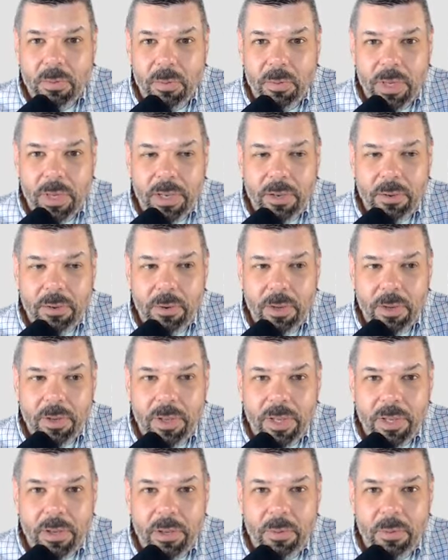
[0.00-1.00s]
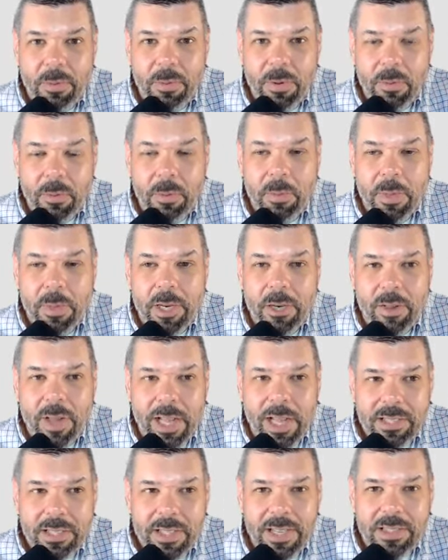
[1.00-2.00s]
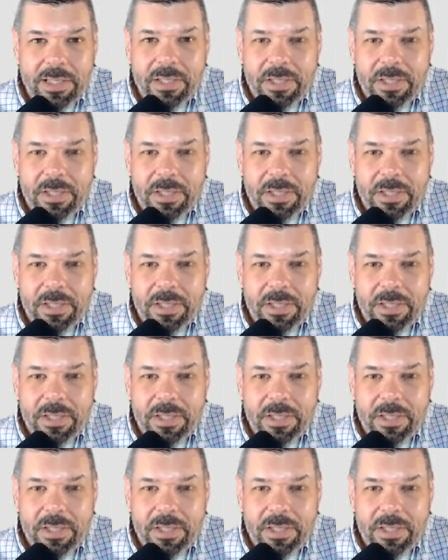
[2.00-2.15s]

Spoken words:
It would mean a lot to us.